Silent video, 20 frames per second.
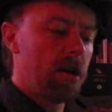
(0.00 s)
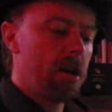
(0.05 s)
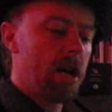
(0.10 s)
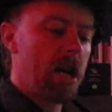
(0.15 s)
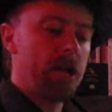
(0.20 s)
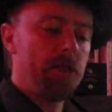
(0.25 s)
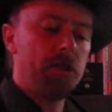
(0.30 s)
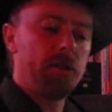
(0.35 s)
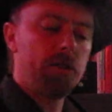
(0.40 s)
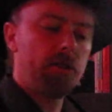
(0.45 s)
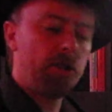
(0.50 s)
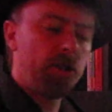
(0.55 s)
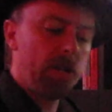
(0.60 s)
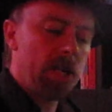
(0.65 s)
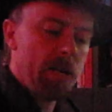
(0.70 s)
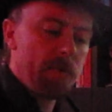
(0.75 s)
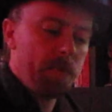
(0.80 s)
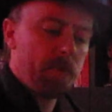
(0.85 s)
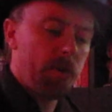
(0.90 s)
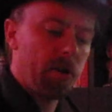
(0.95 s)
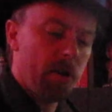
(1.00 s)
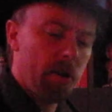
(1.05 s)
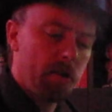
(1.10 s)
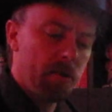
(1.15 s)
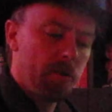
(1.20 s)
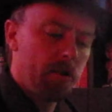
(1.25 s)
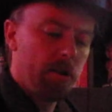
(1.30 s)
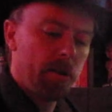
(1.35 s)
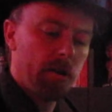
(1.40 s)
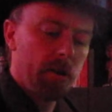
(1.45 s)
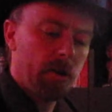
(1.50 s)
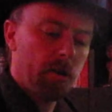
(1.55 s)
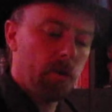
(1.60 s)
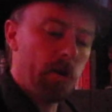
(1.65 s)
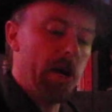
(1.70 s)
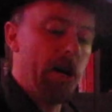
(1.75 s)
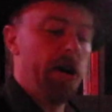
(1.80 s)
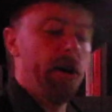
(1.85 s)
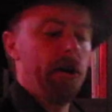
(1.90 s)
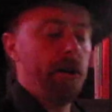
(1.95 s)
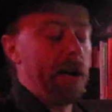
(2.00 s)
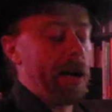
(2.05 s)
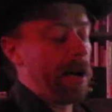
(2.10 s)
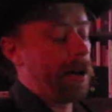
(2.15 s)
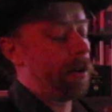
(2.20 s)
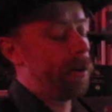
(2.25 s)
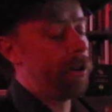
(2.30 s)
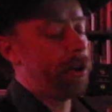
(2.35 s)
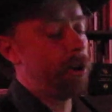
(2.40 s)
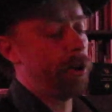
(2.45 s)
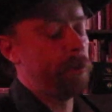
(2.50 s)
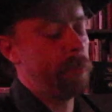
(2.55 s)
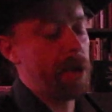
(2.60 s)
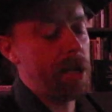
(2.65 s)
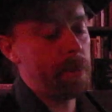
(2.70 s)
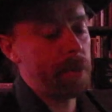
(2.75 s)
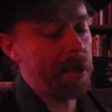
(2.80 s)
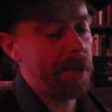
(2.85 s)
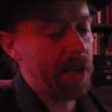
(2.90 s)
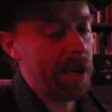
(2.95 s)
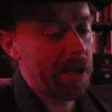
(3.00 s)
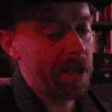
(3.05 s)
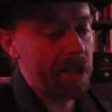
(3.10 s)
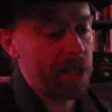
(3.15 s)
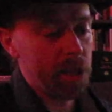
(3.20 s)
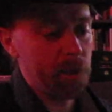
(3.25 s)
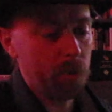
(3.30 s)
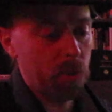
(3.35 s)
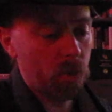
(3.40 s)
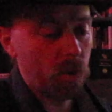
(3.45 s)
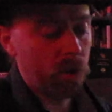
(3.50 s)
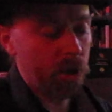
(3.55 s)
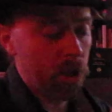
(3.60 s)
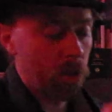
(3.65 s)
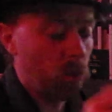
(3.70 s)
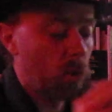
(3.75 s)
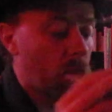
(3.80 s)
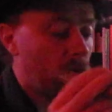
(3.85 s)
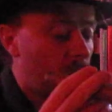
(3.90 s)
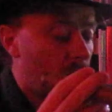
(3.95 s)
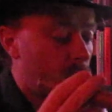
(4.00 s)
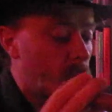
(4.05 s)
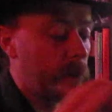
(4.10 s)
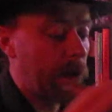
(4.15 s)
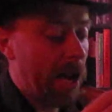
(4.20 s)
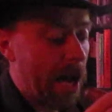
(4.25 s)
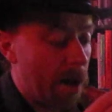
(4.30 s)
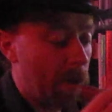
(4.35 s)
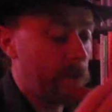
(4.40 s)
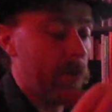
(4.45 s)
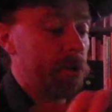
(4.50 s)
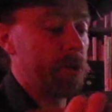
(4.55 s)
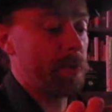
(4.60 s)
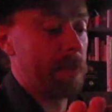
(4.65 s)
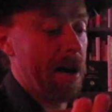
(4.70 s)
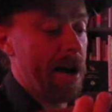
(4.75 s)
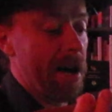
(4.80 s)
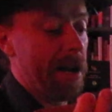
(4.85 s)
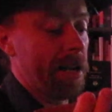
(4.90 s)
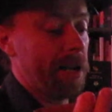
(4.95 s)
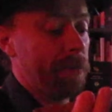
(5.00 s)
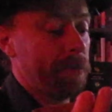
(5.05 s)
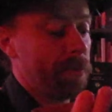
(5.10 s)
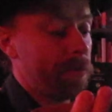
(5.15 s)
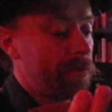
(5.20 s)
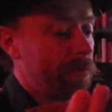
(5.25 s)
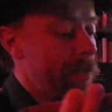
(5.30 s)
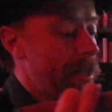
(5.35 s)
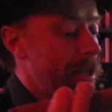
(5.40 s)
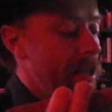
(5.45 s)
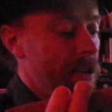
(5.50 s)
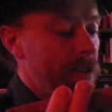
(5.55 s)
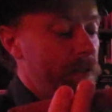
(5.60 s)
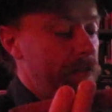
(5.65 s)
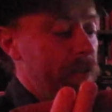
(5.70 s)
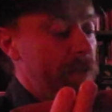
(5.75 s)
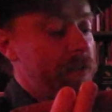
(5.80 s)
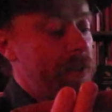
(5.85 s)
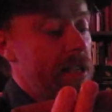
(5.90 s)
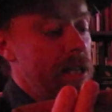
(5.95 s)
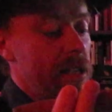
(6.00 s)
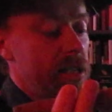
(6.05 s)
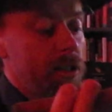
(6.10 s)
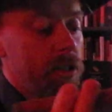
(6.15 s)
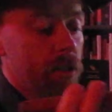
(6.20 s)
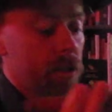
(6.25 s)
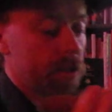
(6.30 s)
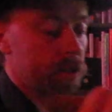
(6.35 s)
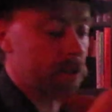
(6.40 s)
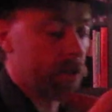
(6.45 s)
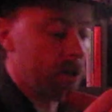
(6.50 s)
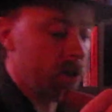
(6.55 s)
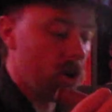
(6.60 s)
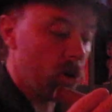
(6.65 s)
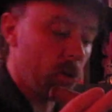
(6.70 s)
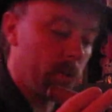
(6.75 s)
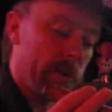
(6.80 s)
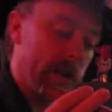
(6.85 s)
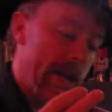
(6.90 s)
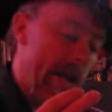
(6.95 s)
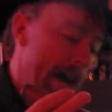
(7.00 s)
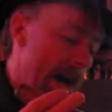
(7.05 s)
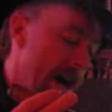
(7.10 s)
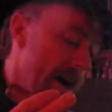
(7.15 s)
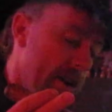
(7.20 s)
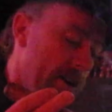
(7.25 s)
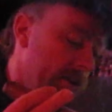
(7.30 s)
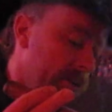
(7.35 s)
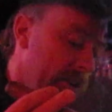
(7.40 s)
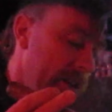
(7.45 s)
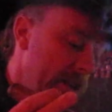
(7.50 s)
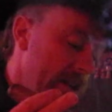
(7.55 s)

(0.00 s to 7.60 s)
And they're cheap, Well, I don't know, maybe not anymore. They were when I was buying them 15 years ago, but now